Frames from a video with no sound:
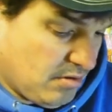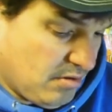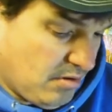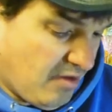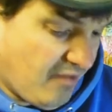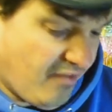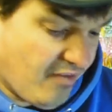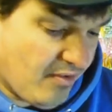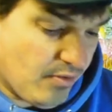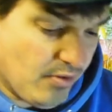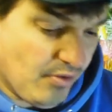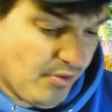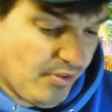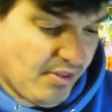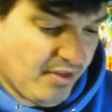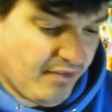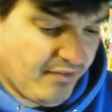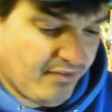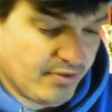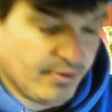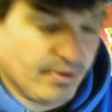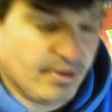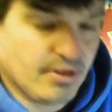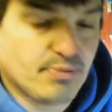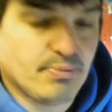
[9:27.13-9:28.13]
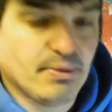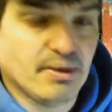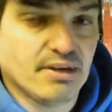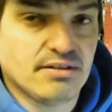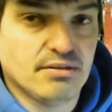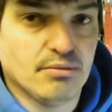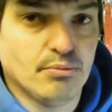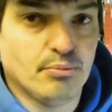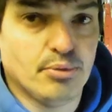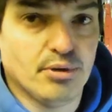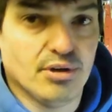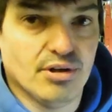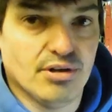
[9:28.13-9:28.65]
if I, were, if I were
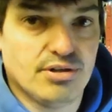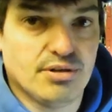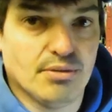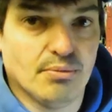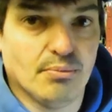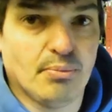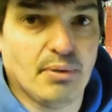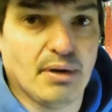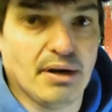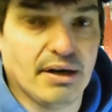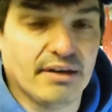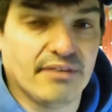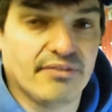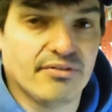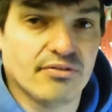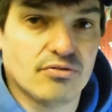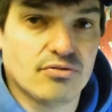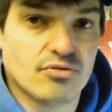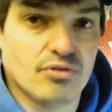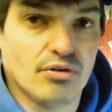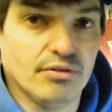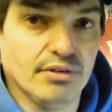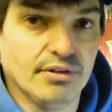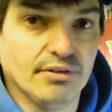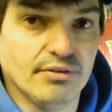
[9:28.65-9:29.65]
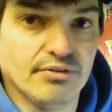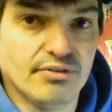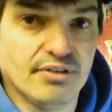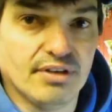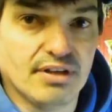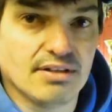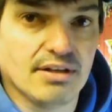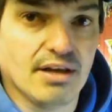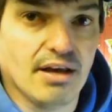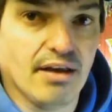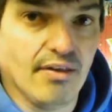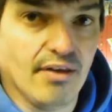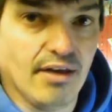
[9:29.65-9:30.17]
expecting perch and pike for trolling and
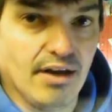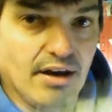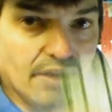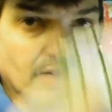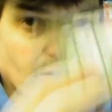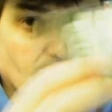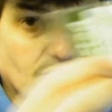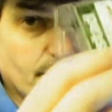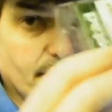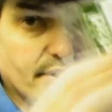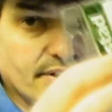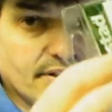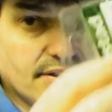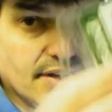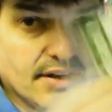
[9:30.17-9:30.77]
things like that I'd go with a